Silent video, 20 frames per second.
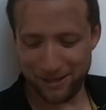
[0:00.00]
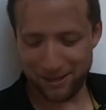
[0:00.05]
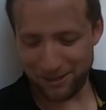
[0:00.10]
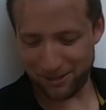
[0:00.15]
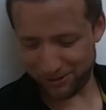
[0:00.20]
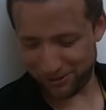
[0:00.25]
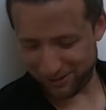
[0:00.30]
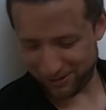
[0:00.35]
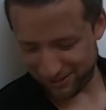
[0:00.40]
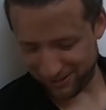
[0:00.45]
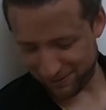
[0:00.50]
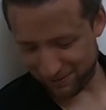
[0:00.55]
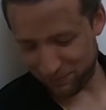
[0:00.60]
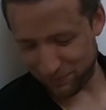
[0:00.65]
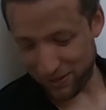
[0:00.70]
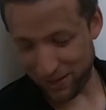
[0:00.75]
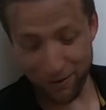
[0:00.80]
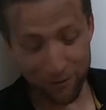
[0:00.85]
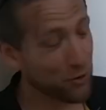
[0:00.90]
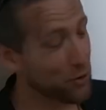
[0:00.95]
You don't.
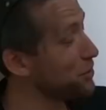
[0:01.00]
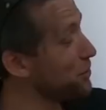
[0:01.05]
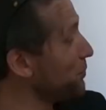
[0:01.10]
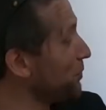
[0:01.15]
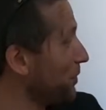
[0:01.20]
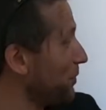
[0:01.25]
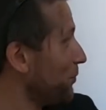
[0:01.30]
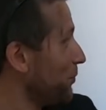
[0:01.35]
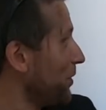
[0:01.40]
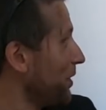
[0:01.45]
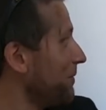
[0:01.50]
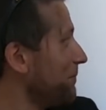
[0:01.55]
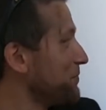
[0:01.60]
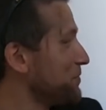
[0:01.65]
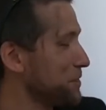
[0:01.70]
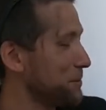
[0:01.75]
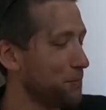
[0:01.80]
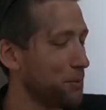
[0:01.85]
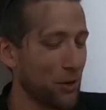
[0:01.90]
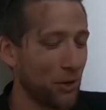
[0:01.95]
If you want one
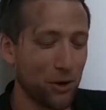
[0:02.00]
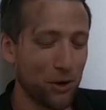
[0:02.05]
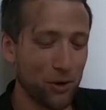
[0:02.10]
to put